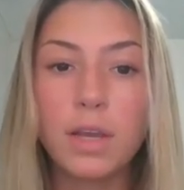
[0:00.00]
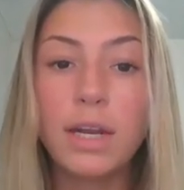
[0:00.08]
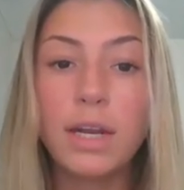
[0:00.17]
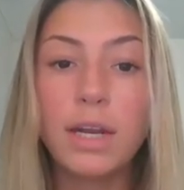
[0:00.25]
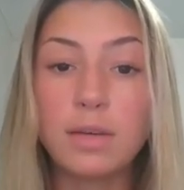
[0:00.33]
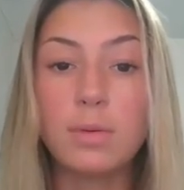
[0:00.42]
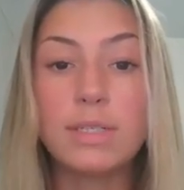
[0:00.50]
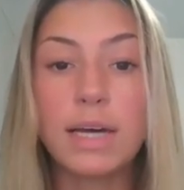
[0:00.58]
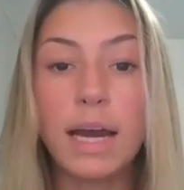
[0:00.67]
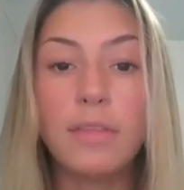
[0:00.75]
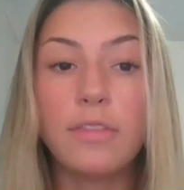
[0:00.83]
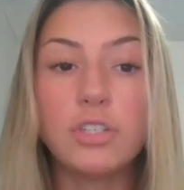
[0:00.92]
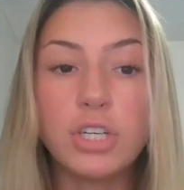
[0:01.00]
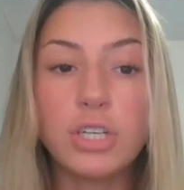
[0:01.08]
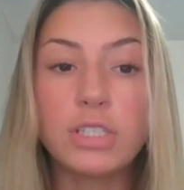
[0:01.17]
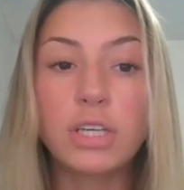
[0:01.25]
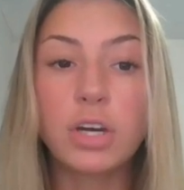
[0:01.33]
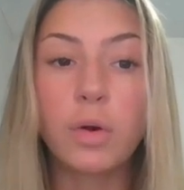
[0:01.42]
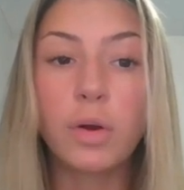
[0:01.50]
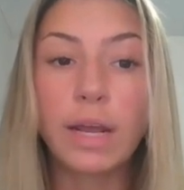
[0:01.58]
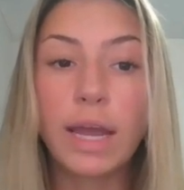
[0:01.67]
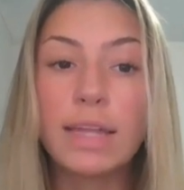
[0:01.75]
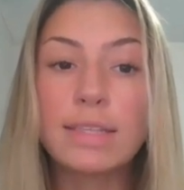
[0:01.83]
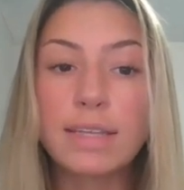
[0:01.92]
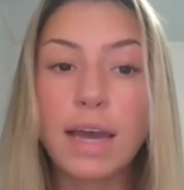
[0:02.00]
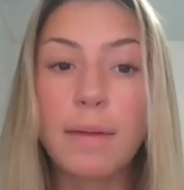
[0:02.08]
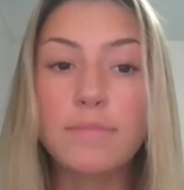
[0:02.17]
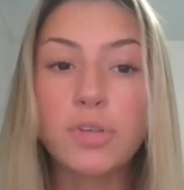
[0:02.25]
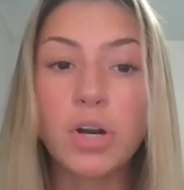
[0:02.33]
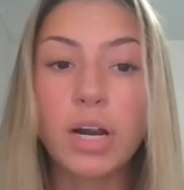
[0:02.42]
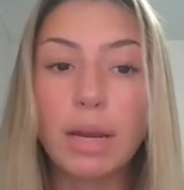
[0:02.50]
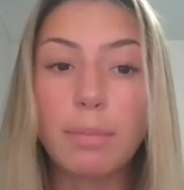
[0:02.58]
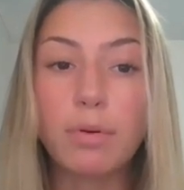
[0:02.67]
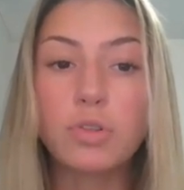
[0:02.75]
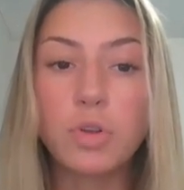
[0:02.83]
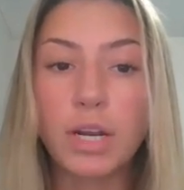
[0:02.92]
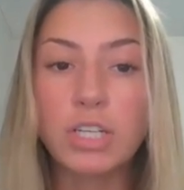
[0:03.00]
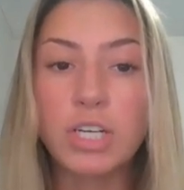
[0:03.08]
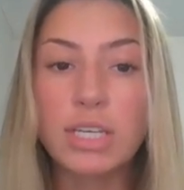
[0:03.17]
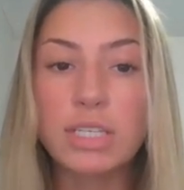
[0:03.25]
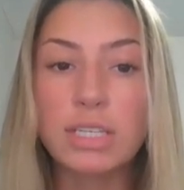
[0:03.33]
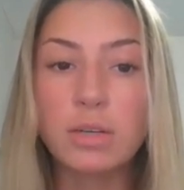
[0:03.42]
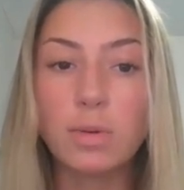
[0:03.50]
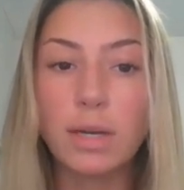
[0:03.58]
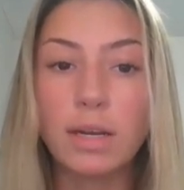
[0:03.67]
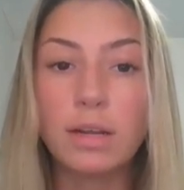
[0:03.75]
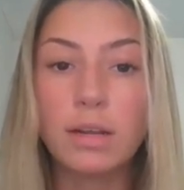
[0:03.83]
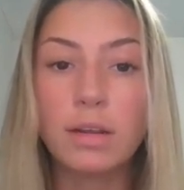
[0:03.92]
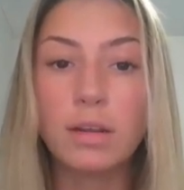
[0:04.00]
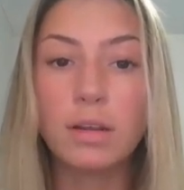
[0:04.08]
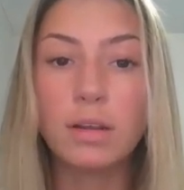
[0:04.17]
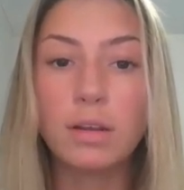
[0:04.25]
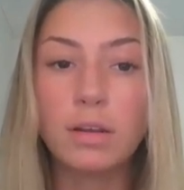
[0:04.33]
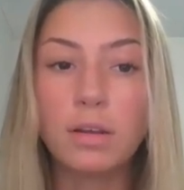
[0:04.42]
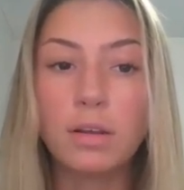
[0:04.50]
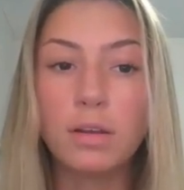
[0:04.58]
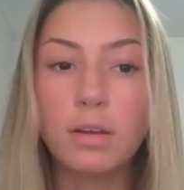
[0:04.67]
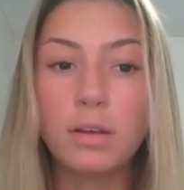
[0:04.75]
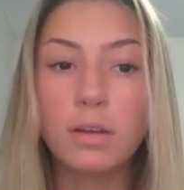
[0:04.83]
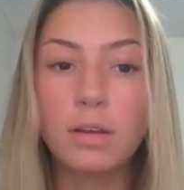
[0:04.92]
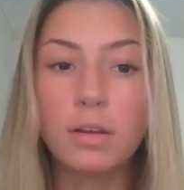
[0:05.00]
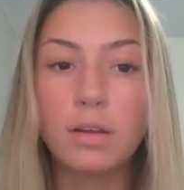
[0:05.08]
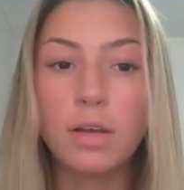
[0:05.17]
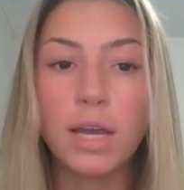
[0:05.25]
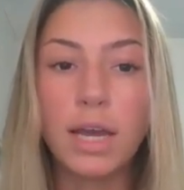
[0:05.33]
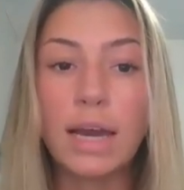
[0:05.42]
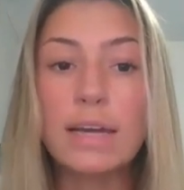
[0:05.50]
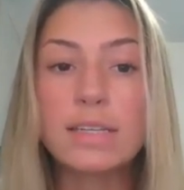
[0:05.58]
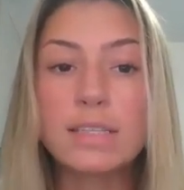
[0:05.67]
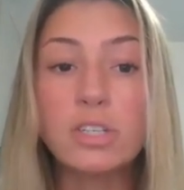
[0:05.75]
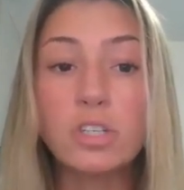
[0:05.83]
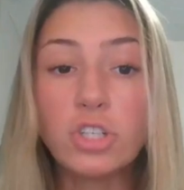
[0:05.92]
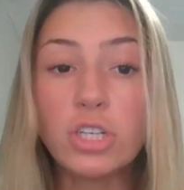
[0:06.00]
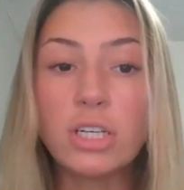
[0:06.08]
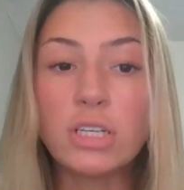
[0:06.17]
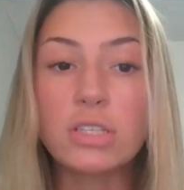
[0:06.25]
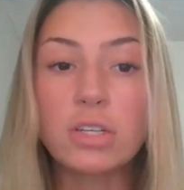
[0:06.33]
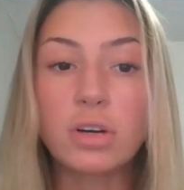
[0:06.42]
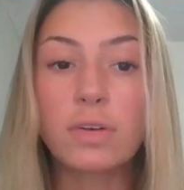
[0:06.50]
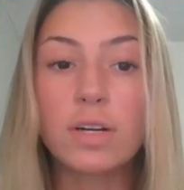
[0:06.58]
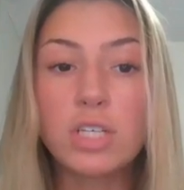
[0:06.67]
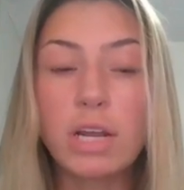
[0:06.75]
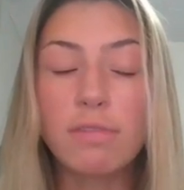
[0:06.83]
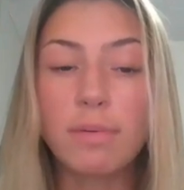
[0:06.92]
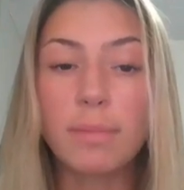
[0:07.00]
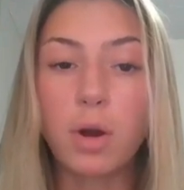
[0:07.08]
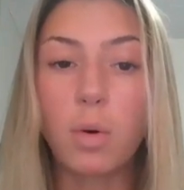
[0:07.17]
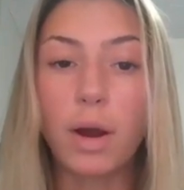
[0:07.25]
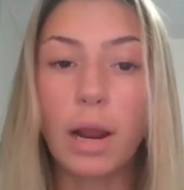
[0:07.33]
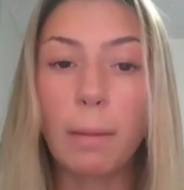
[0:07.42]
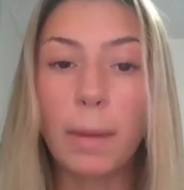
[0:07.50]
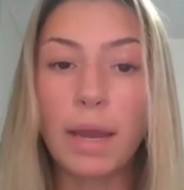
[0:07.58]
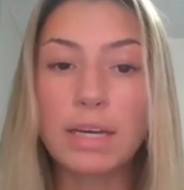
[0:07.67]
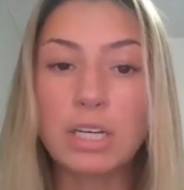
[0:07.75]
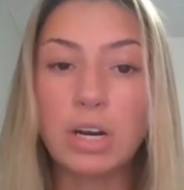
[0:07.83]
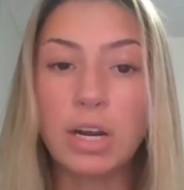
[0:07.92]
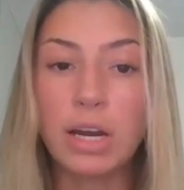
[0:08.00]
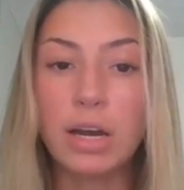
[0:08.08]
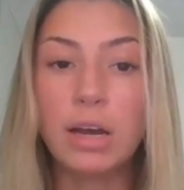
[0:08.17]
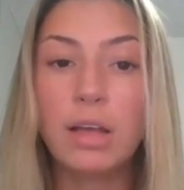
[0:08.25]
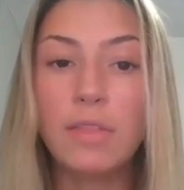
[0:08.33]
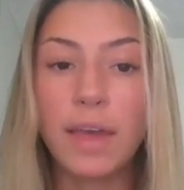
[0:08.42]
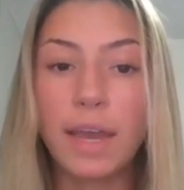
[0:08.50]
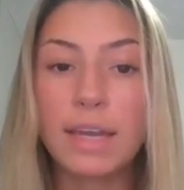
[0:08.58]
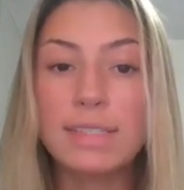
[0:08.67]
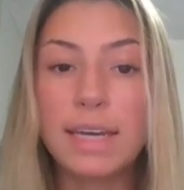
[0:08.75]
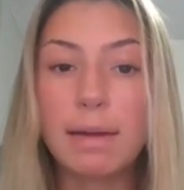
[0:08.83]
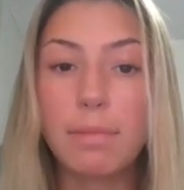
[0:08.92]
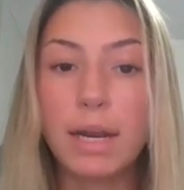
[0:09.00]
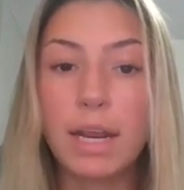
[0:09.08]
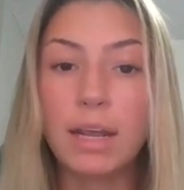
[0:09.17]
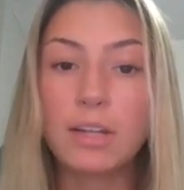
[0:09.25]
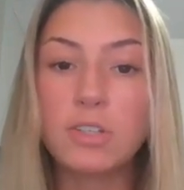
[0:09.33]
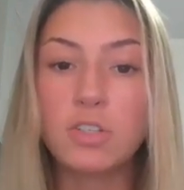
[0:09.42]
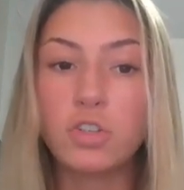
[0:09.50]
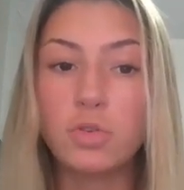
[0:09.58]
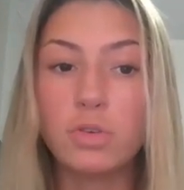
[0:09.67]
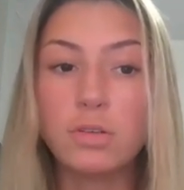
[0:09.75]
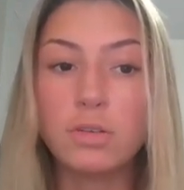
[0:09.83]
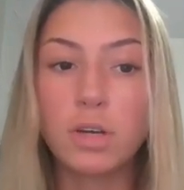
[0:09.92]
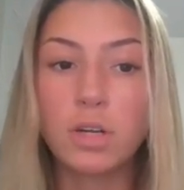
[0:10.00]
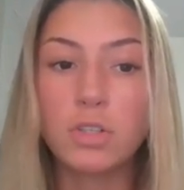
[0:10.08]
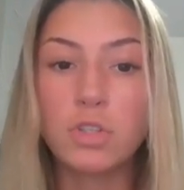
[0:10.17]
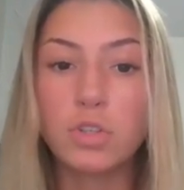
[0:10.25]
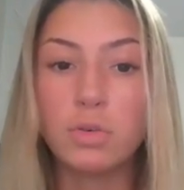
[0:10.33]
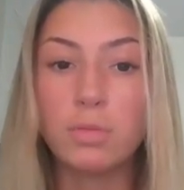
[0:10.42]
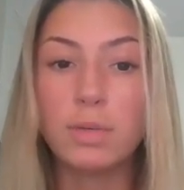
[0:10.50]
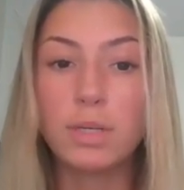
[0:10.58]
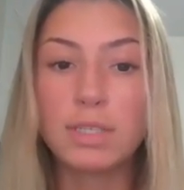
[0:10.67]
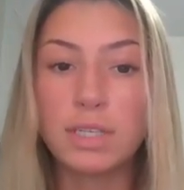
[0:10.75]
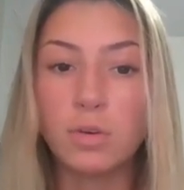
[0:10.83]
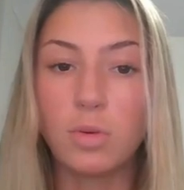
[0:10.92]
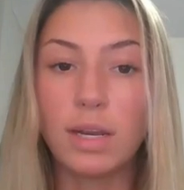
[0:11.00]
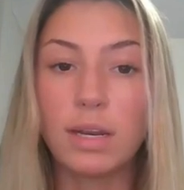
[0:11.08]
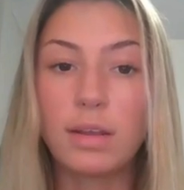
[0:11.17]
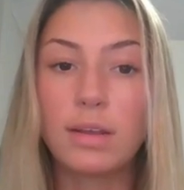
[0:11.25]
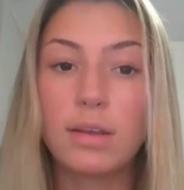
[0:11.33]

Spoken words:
a seaweed diet, the genes encoding enzymes are able to digest seaweed, and these genes originate from aquatic bacteria that contaminate consumed seaweed.